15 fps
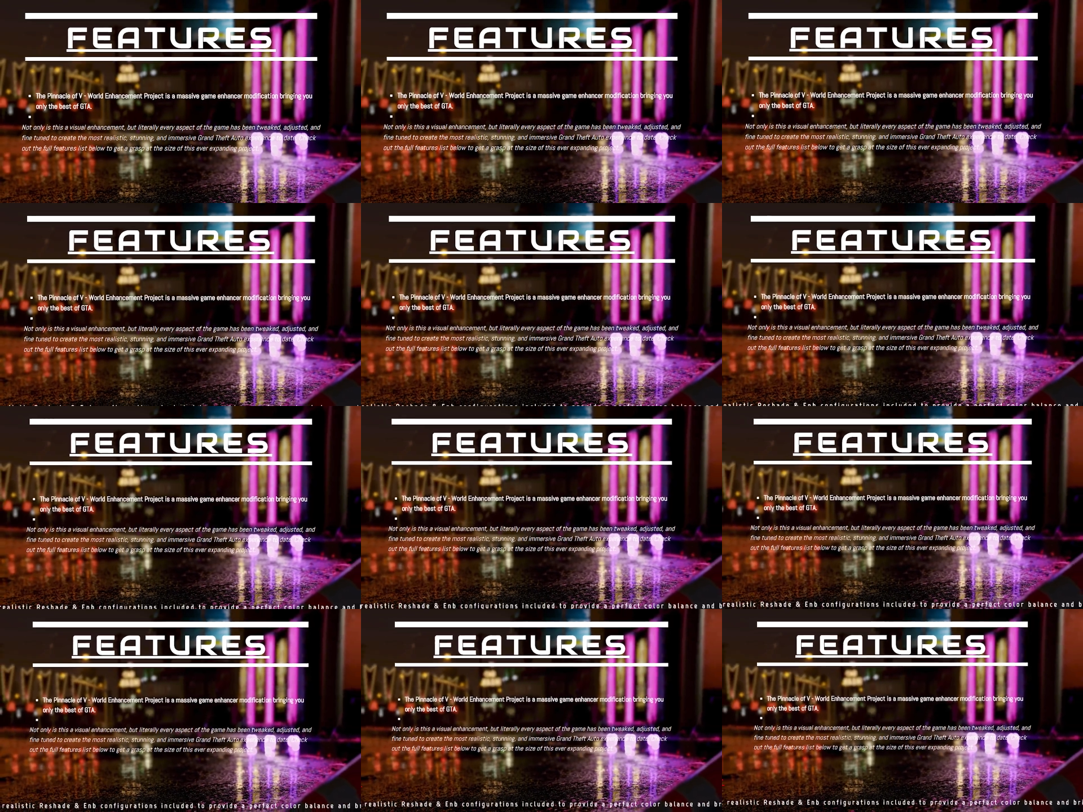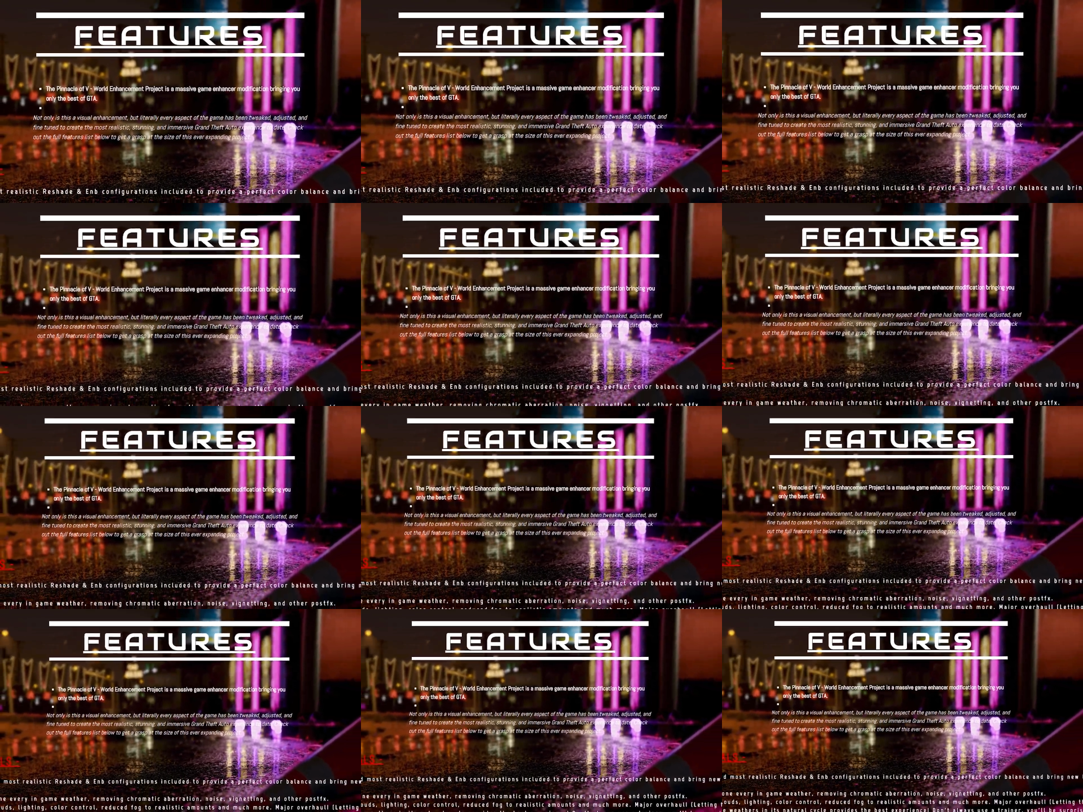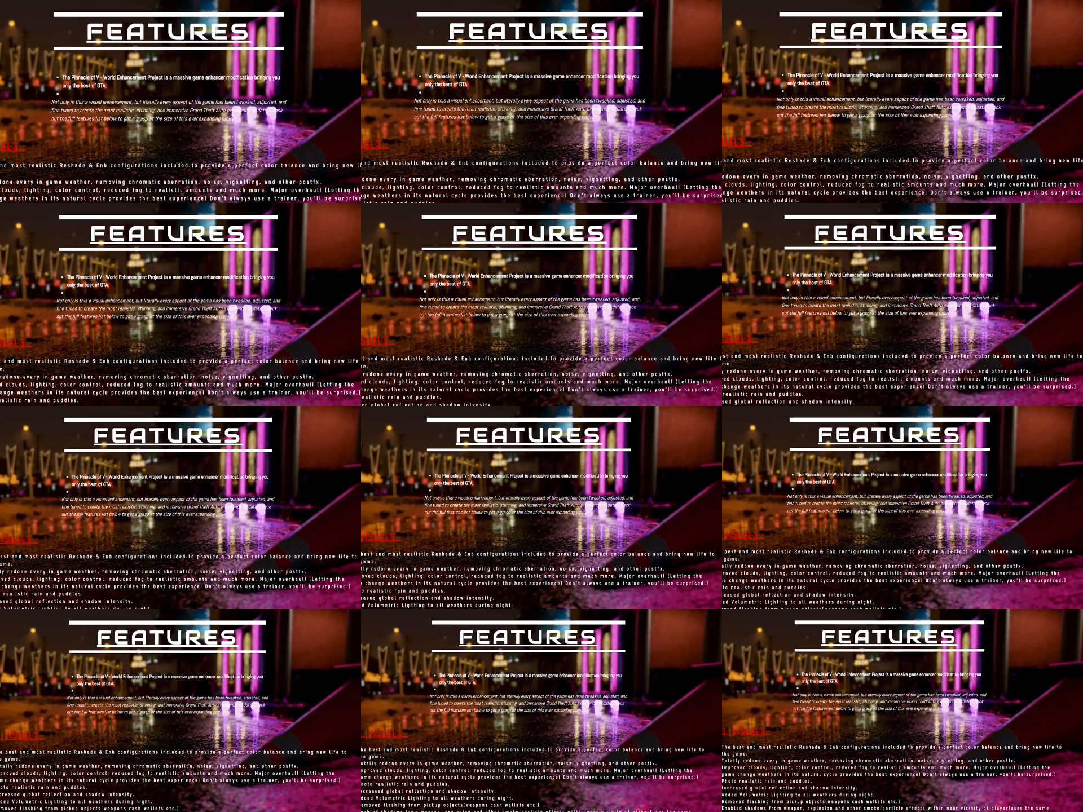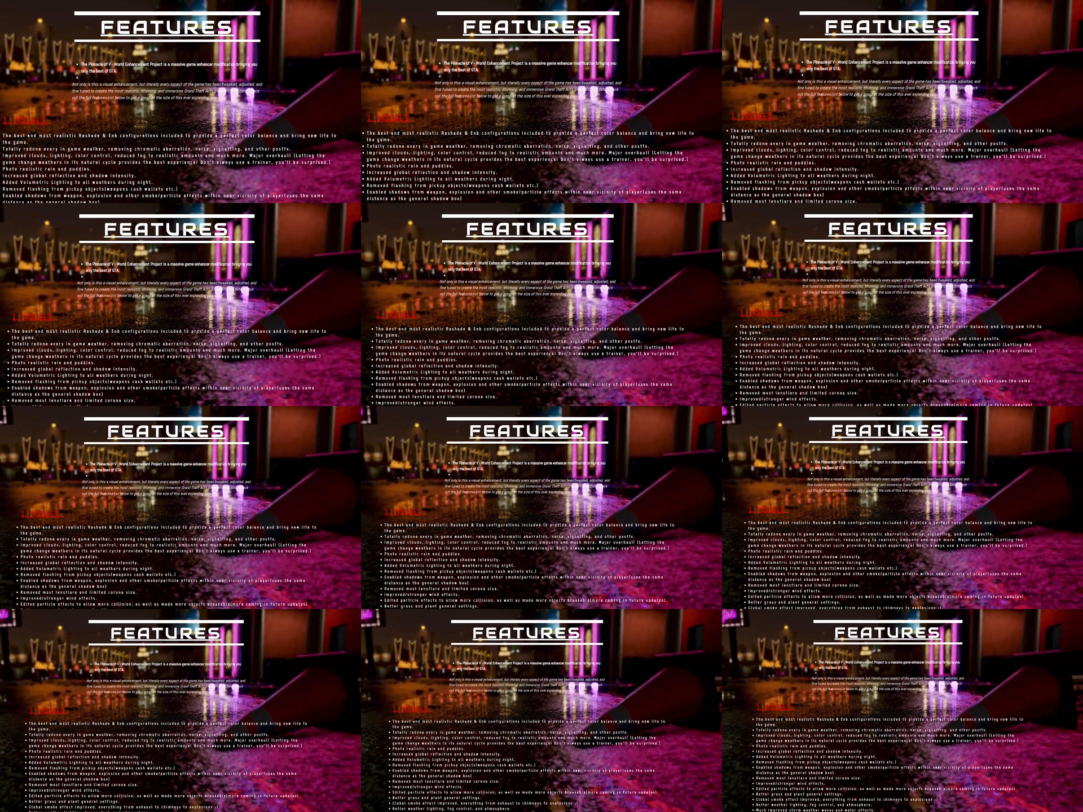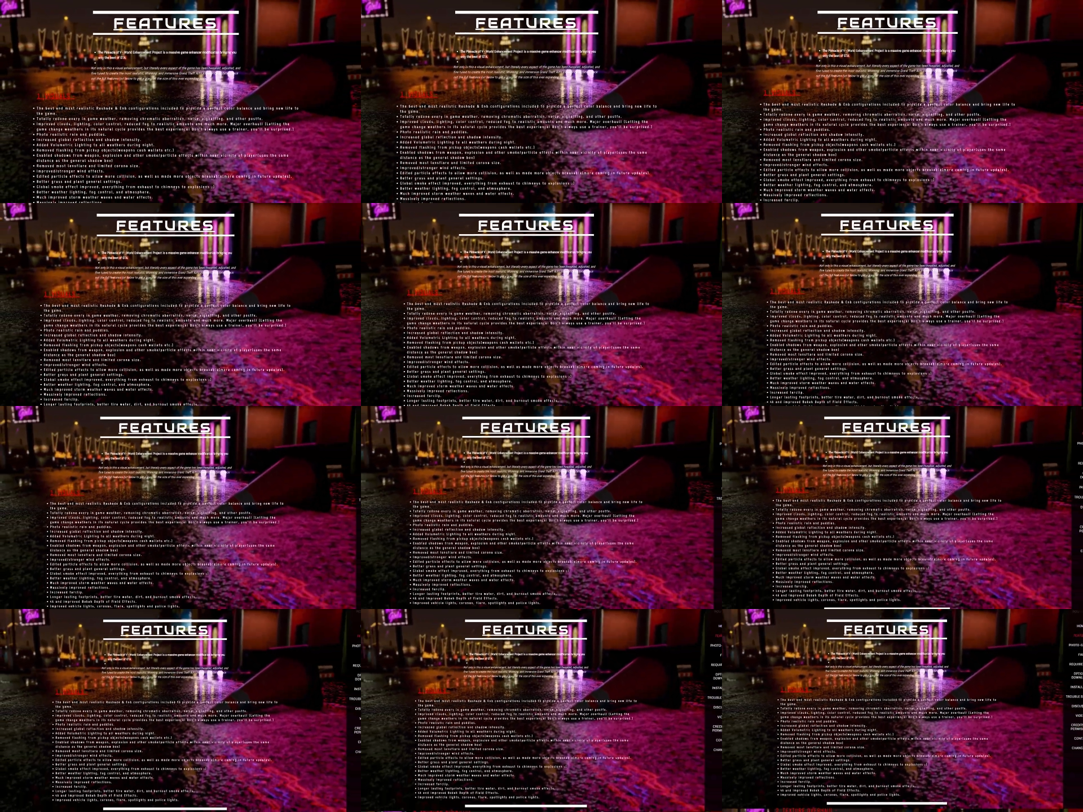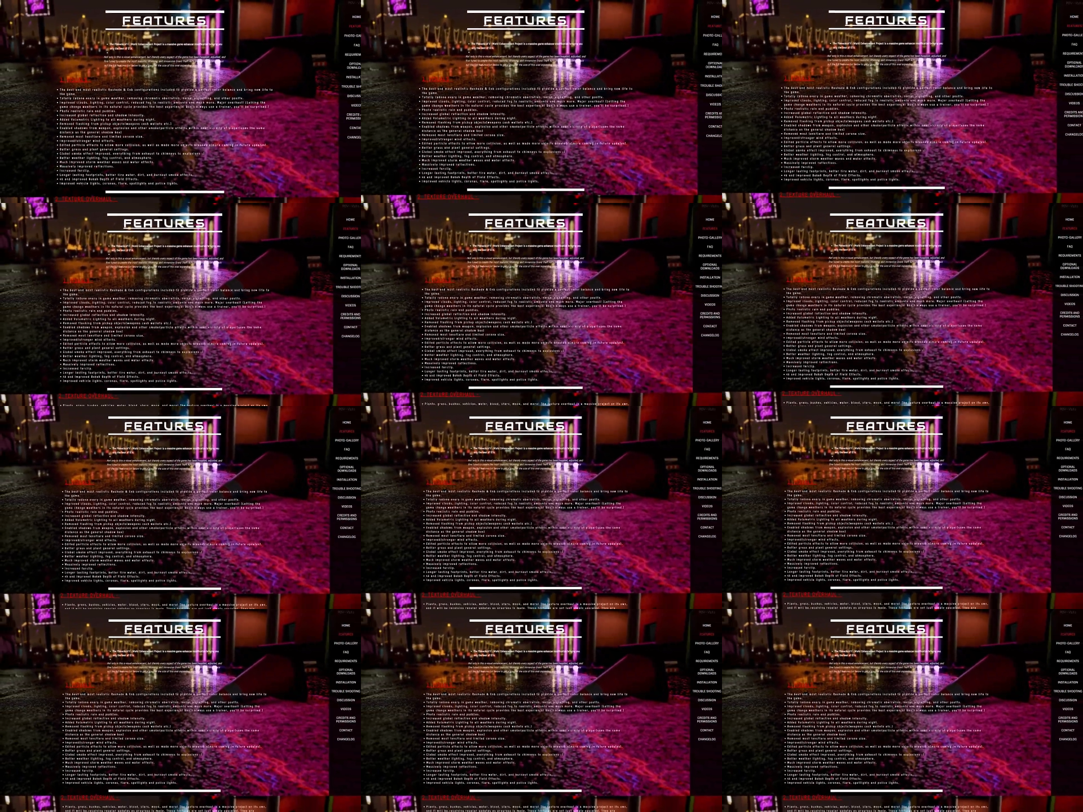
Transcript: Nobody's mouth can be seen.